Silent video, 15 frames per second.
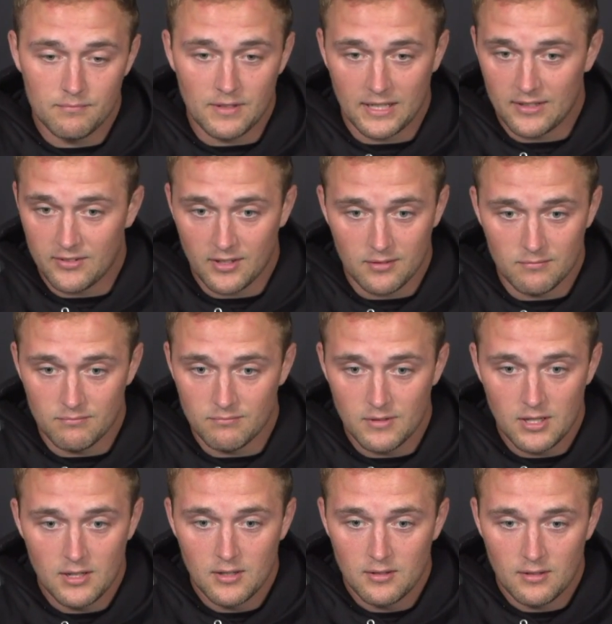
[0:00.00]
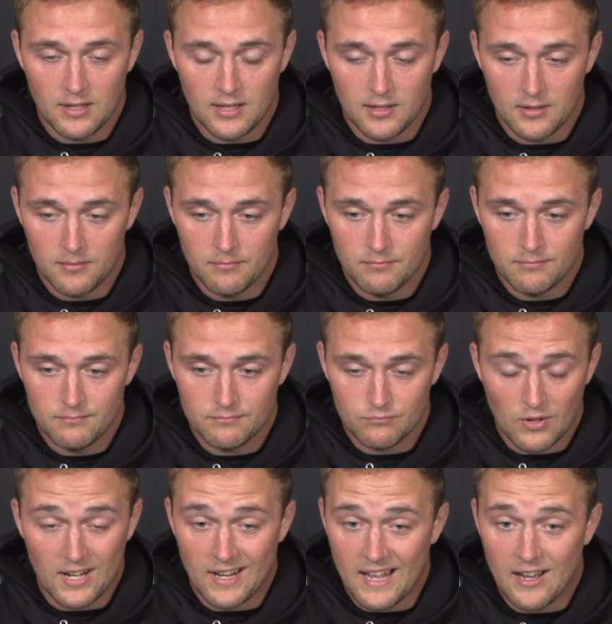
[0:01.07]
like I said,
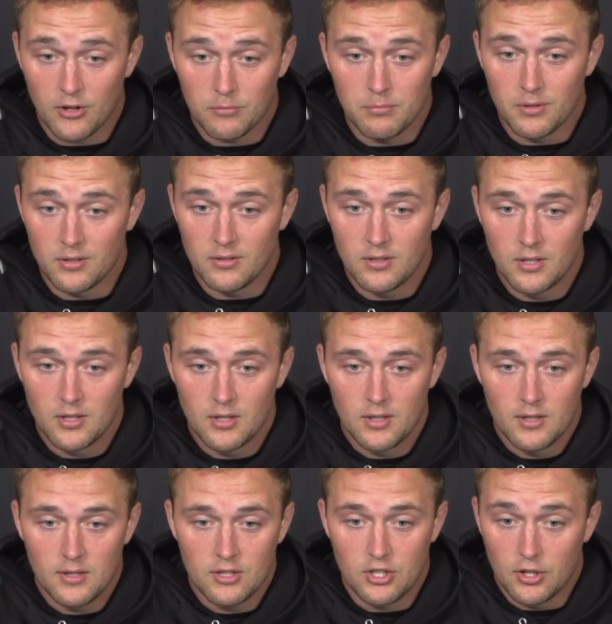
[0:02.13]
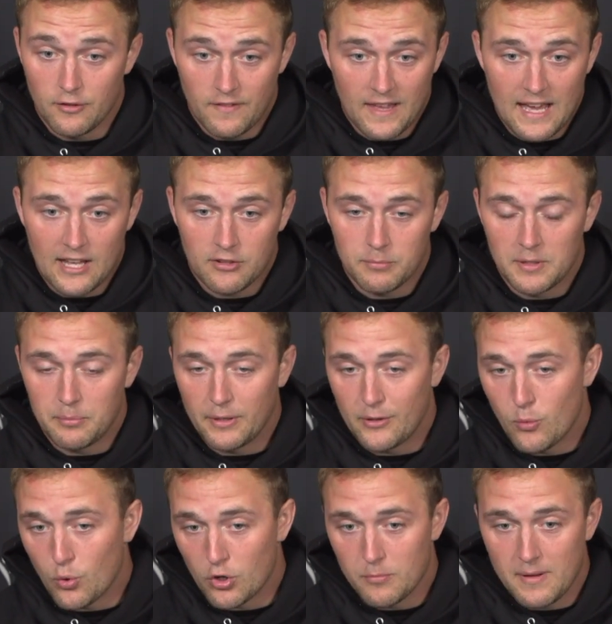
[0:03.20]
right now. But, you know, if they ask me to play
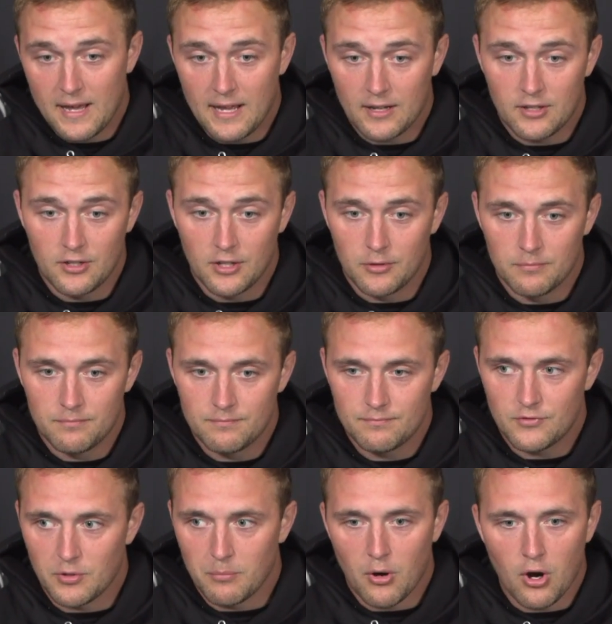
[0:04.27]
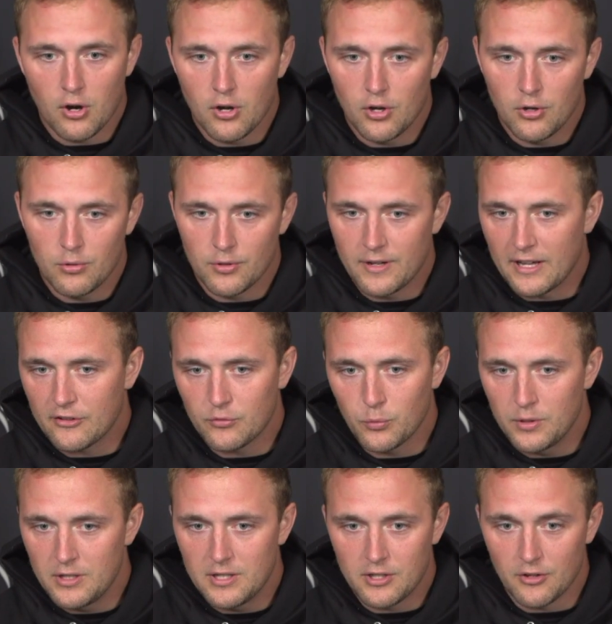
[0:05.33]
quarterback, you know, tomorrow or next
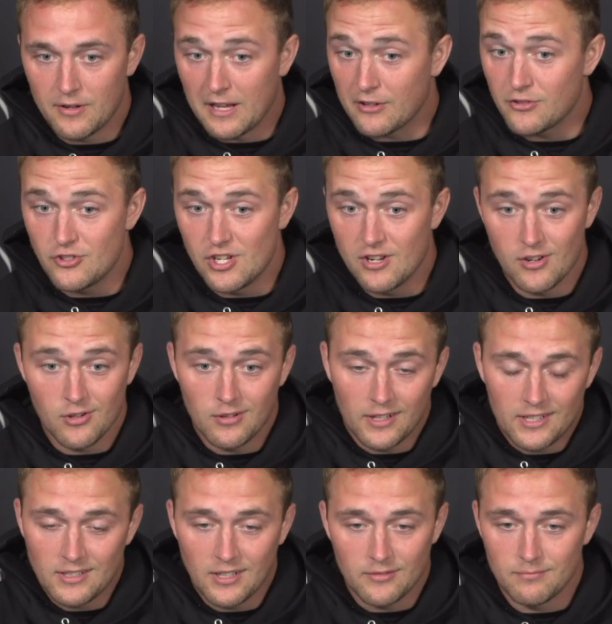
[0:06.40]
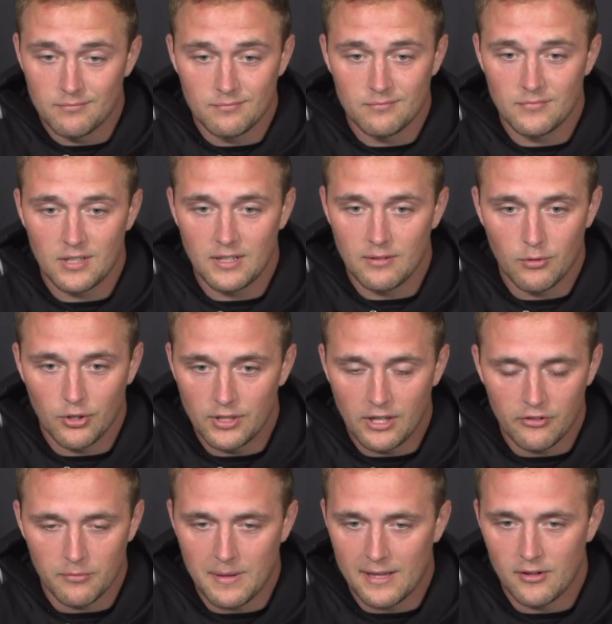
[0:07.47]
week or next year, like it really
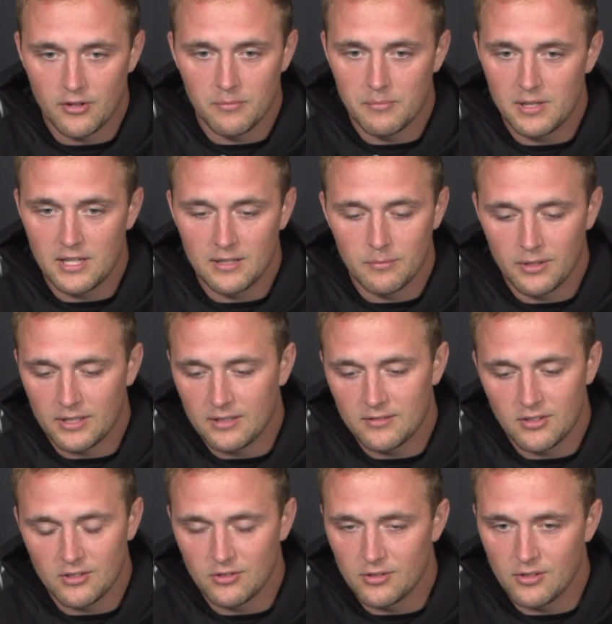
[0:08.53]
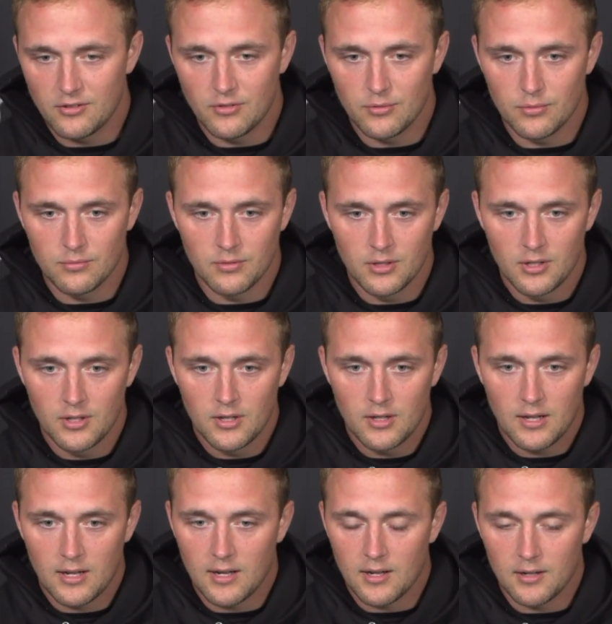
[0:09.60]
doesn't matter to me. I'm going to continue to do,
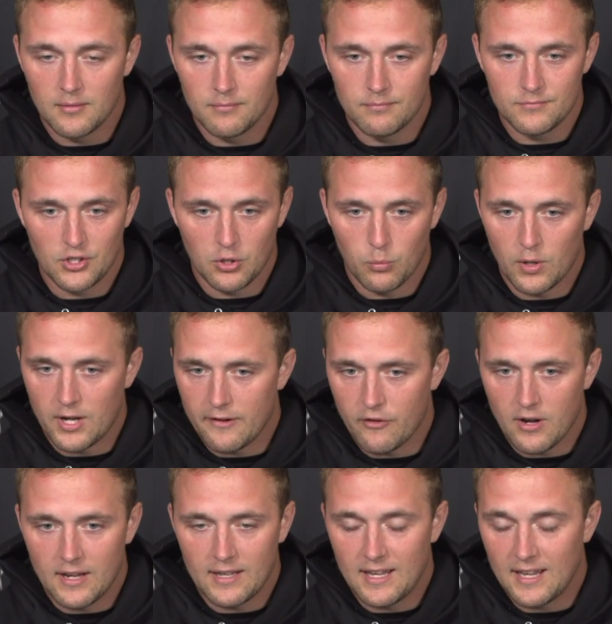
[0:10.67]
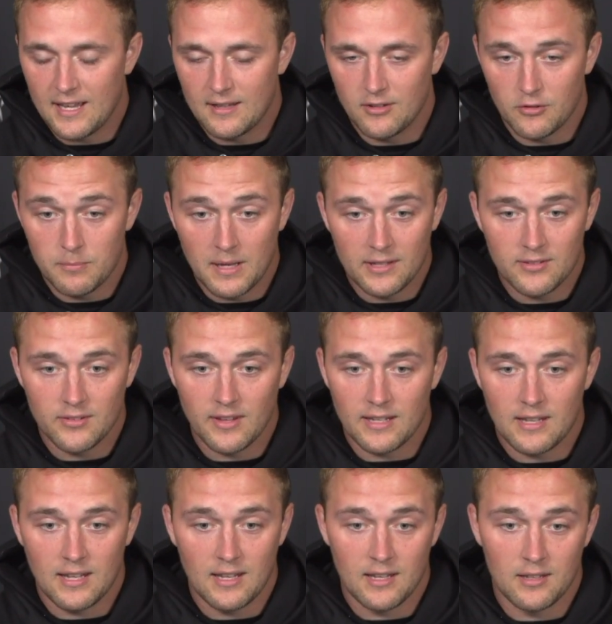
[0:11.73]
you know, whatever I can as best as I
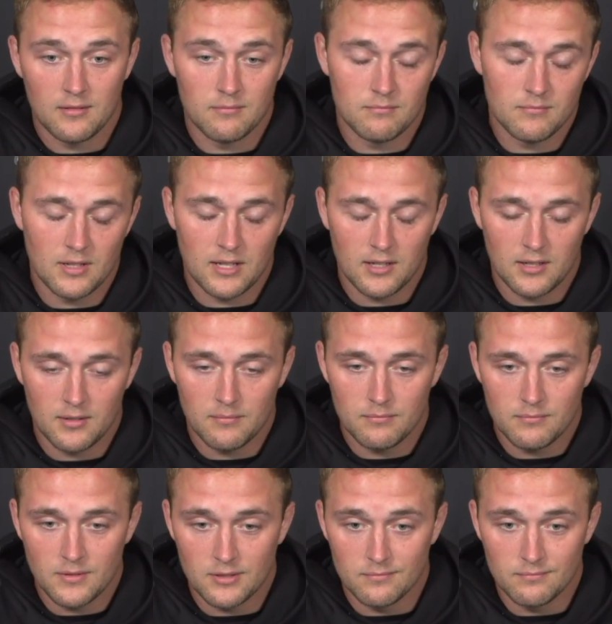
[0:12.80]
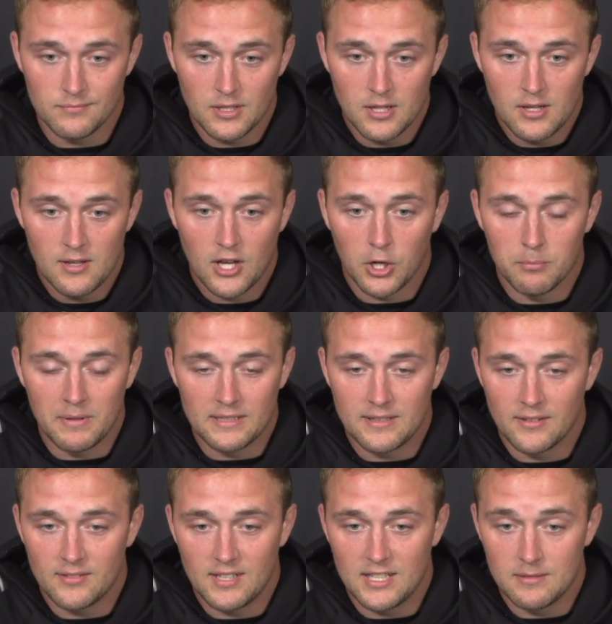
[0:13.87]
can, and help make
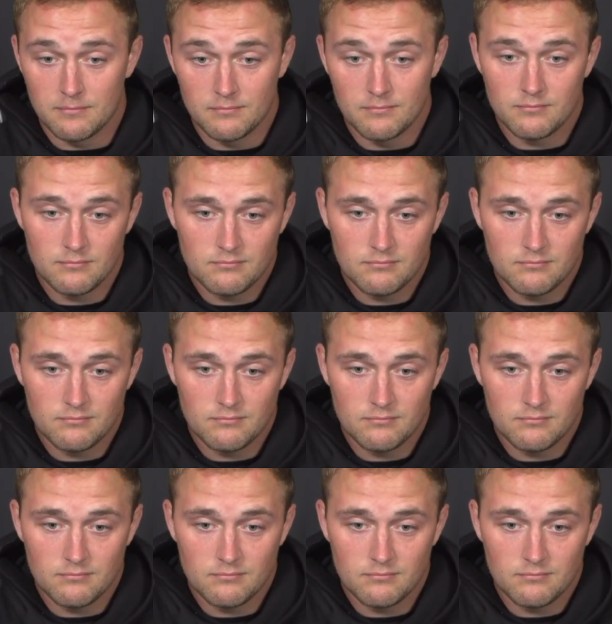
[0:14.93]
this team